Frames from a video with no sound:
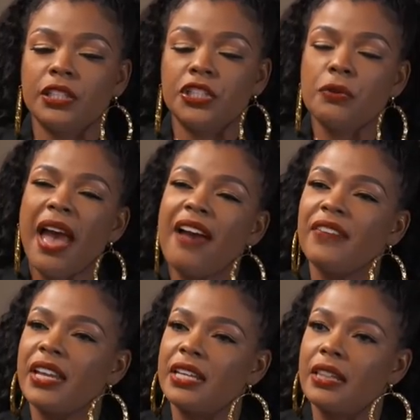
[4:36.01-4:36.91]
did you
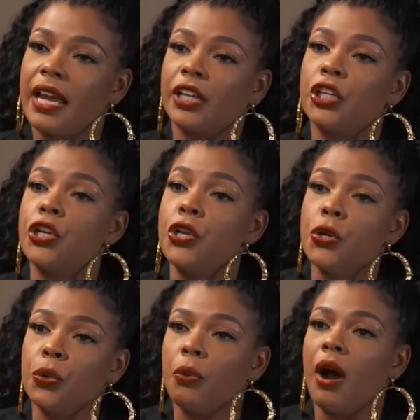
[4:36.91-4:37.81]
have any like
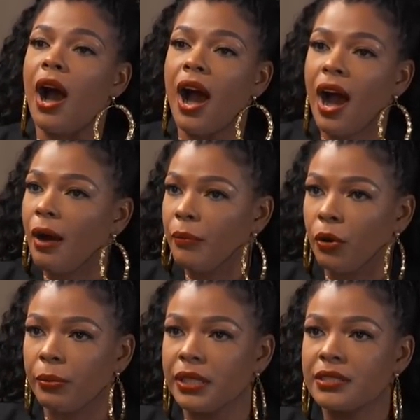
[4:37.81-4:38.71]
new aha
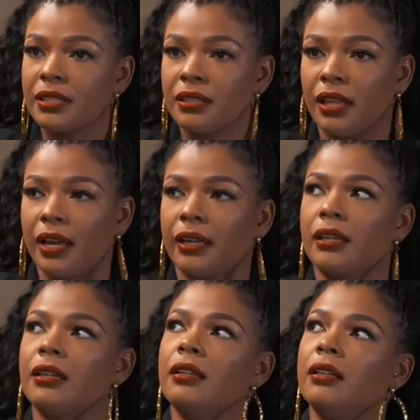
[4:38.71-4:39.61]
moments?
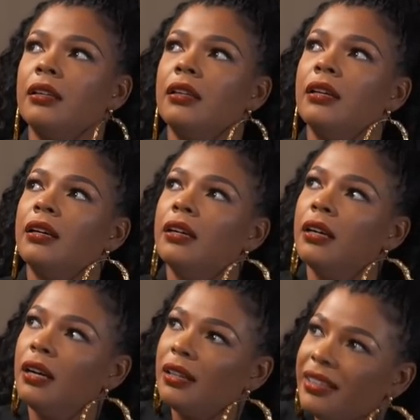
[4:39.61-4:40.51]
Like,
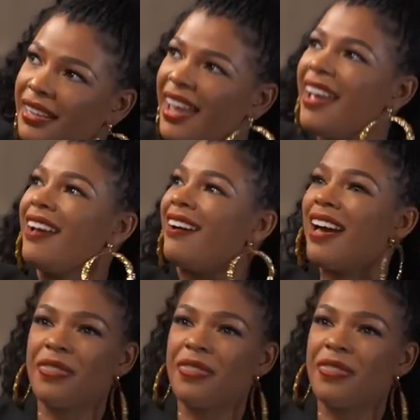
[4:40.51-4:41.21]
yeah,